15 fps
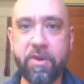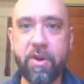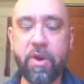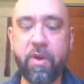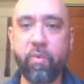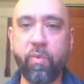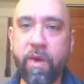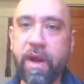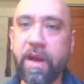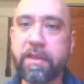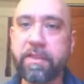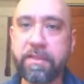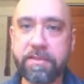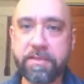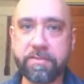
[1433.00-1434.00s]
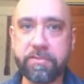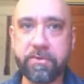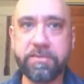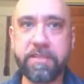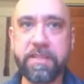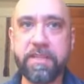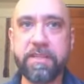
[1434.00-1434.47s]
why this
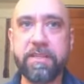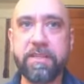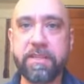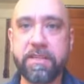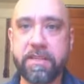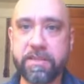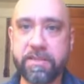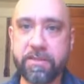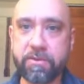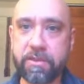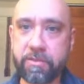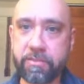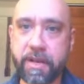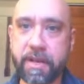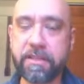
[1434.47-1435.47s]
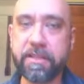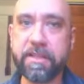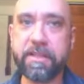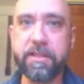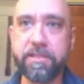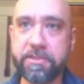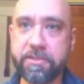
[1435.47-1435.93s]
movie is so
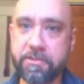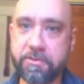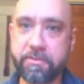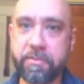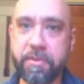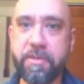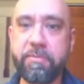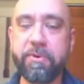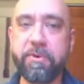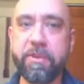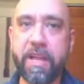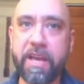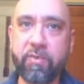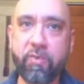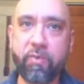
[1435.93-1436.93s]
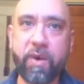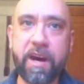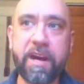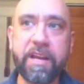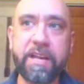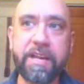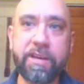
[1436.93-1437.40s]
compelling to certain people and
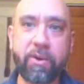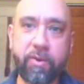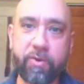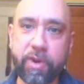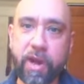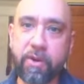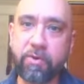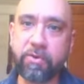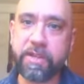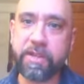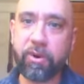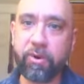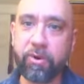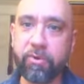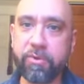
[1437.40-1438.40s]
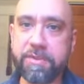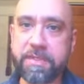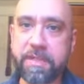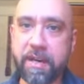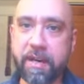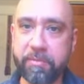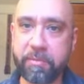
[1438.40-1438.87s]
why it not only holds
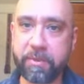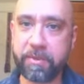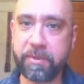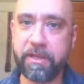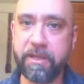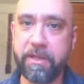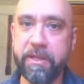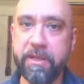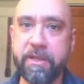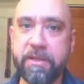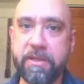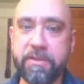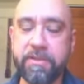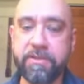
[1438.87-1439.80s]
up to